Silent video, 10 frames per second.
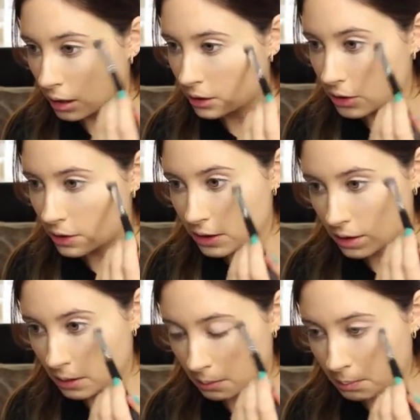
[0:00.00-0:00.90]
and
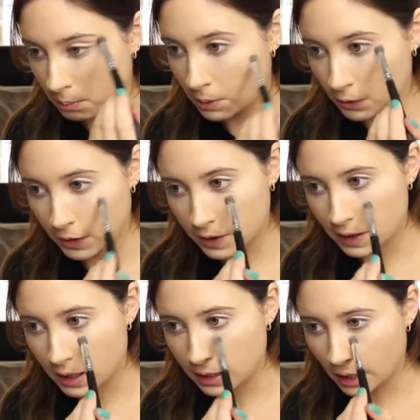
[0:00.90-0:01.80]
just buff
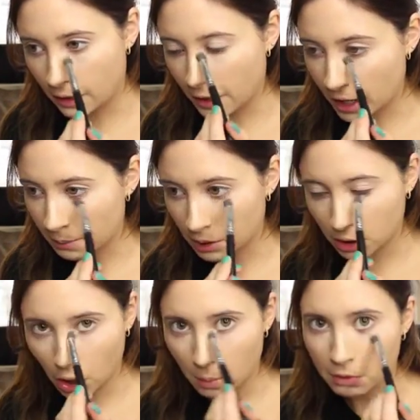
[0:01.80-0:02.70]
this in, and then I'm
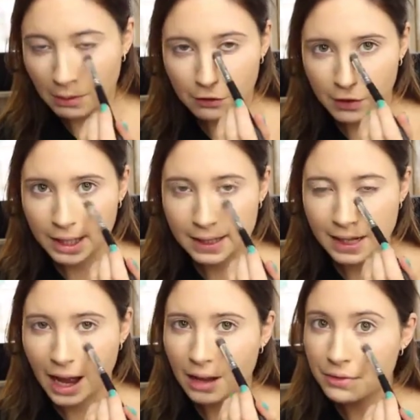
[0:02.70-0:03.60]
going to go in with my
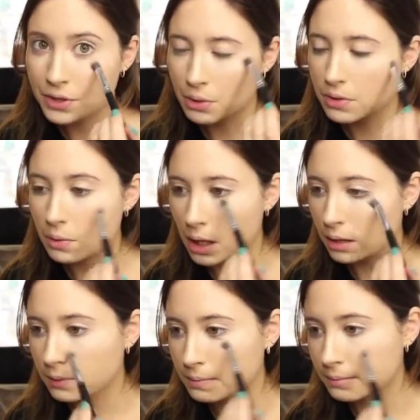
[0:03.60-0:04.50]
fingers after as
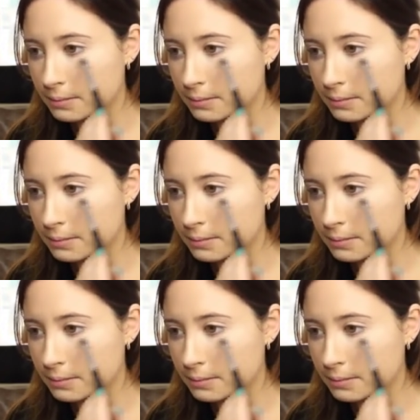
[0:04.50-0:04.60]
well.